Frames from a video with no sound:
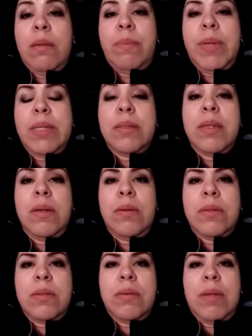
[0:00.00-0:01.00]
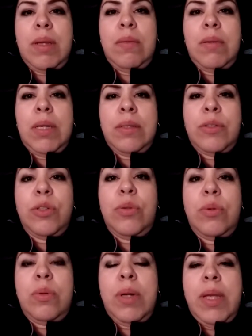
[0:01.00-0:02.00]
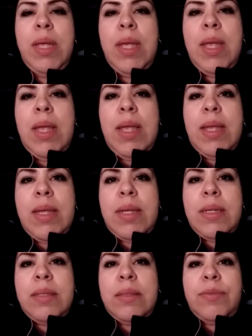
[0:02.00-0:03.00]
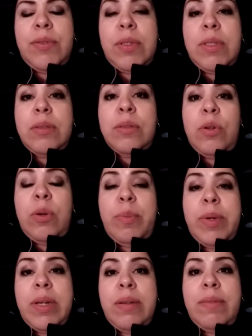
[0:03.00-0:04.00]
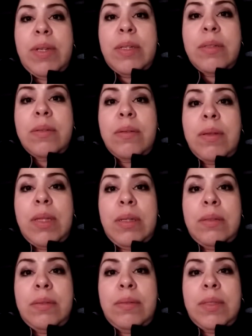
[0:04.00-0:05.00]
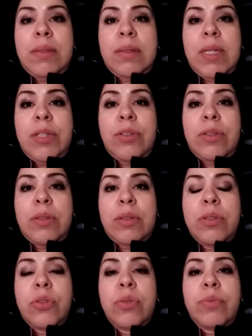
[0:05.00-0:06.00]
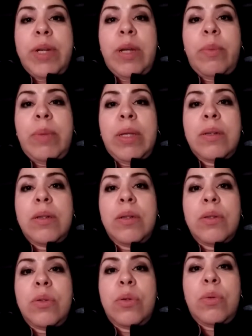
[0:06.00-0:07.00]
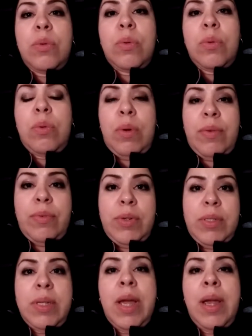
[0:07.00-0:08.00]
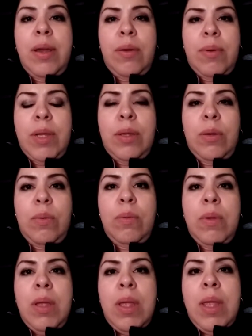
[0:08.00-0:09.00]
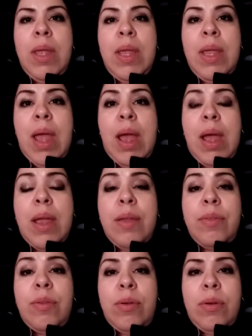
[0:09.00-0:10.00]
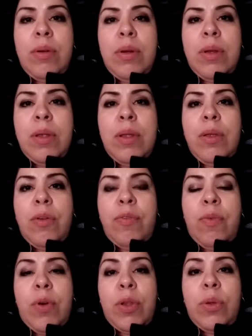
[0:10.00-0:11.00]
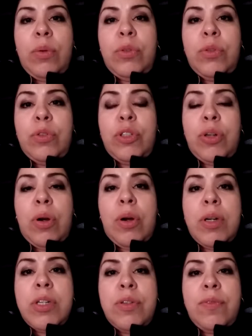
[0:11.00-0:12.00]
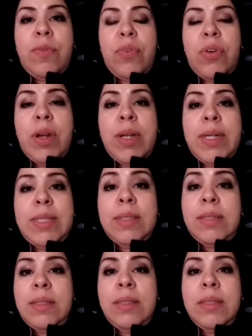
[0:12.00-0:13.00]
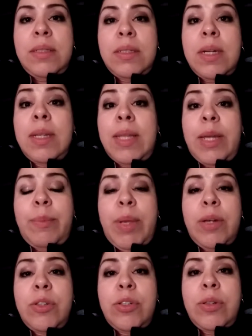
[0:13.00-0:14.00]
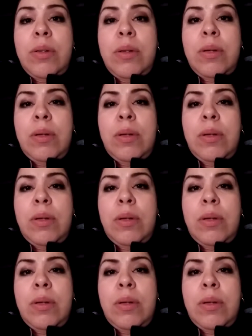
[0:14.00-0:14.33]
The best thing also that you can do is for these corporate events or things of this nature to recommend to whoever is hiring you, either for you to charge for an assistant, a line manager,